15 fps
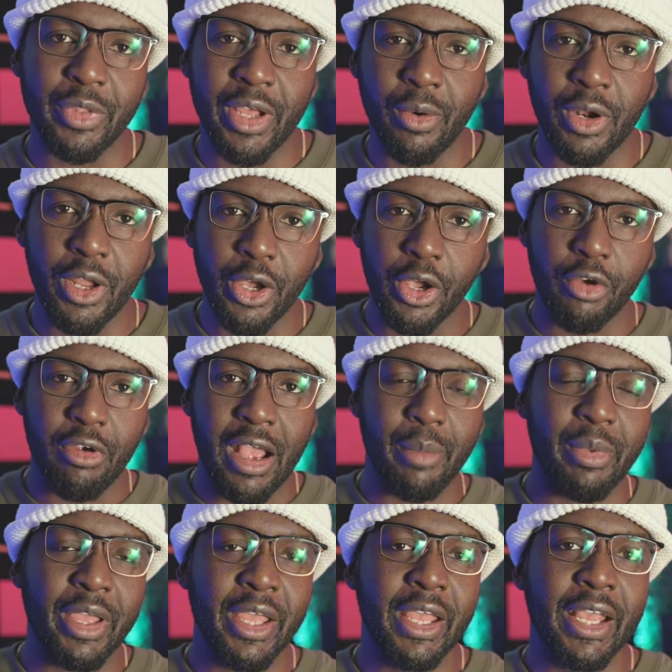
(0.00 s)
Now, a logogram
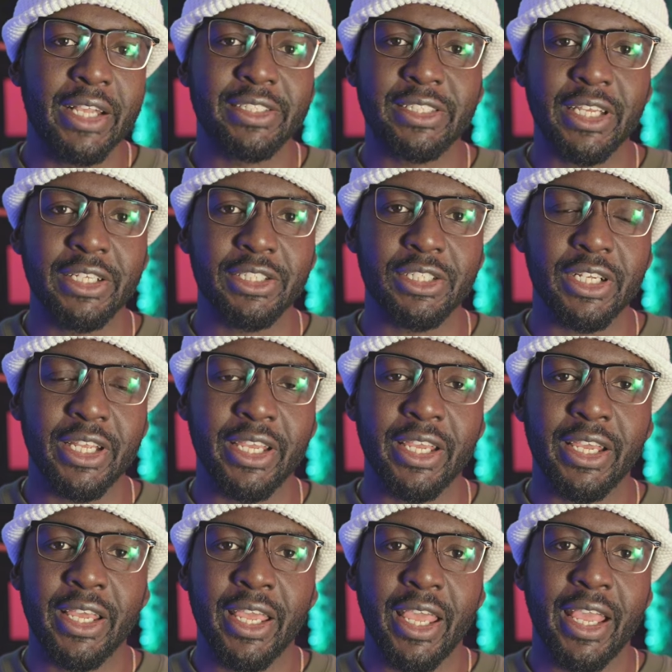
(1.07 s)
essentially
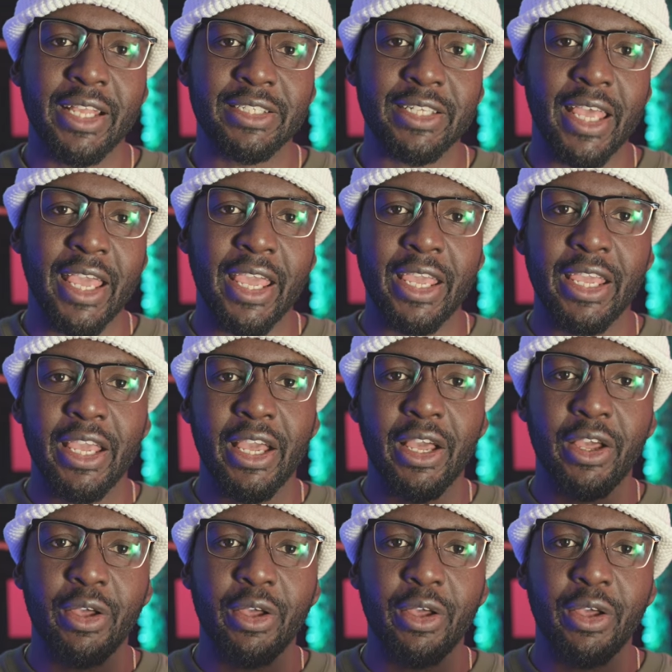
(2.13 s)
is a